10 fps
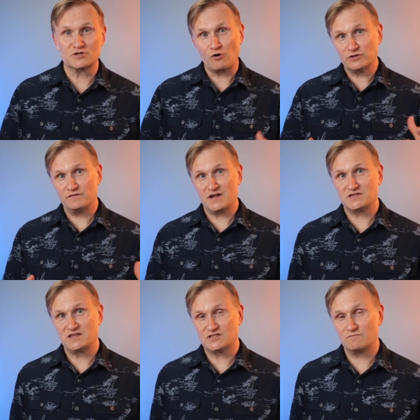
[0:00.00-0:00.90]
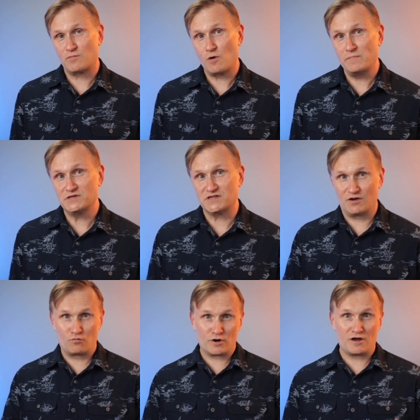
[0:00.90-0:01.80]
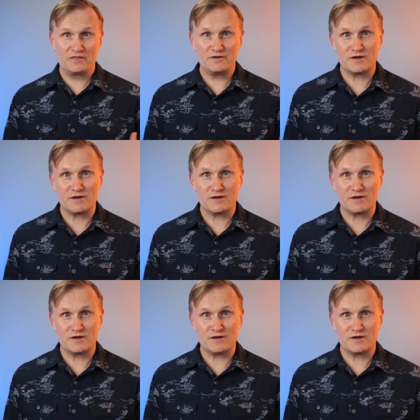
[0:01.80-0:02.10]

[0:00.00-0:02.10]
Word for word: cultivate a sense of purpose, and work on their